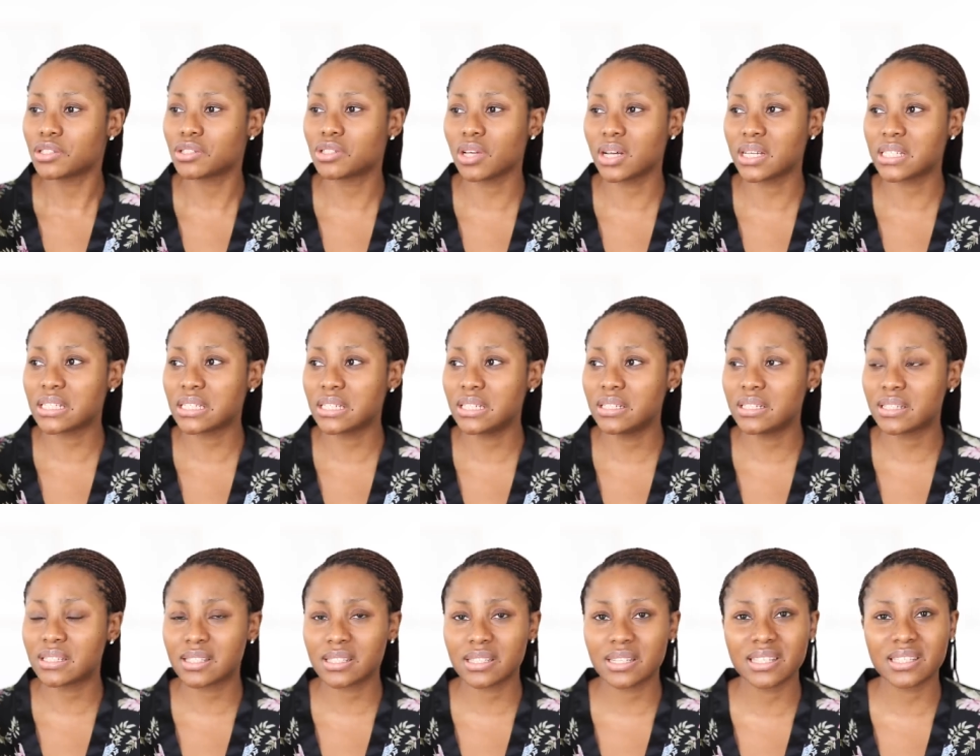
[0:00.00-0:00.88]

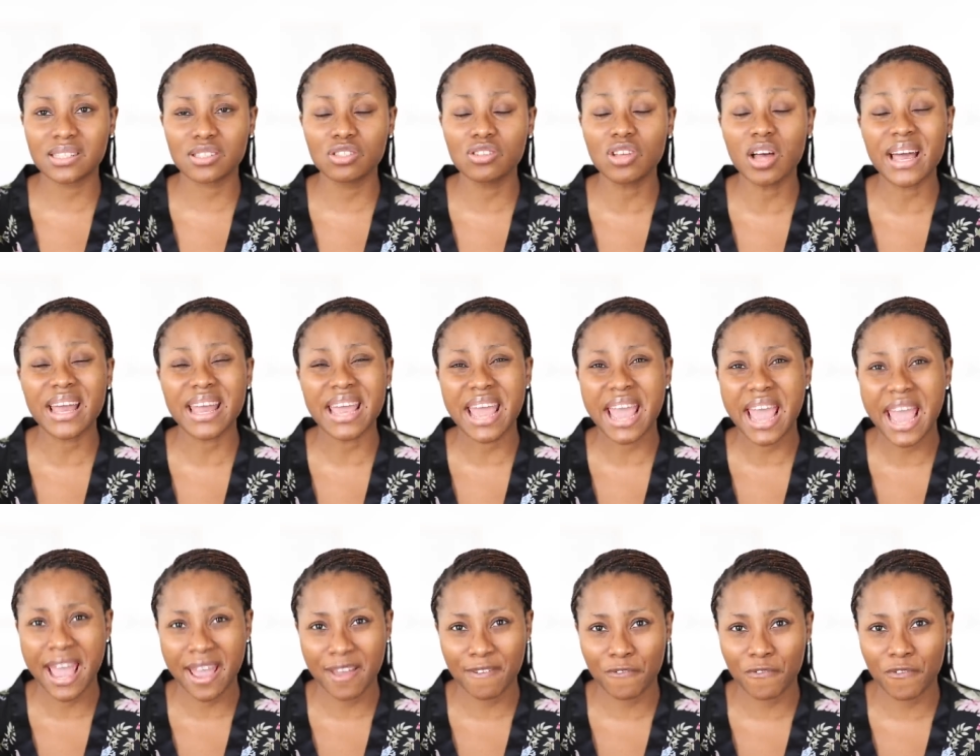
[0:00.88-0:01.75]
Doesn't, it's not a
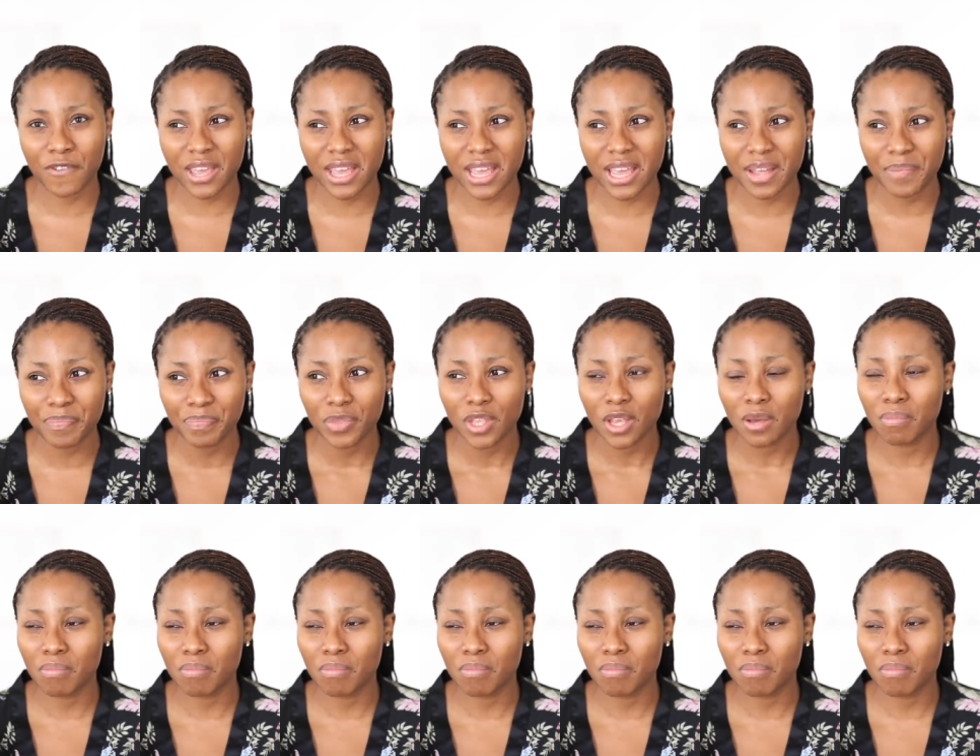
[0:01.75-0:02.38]
heavy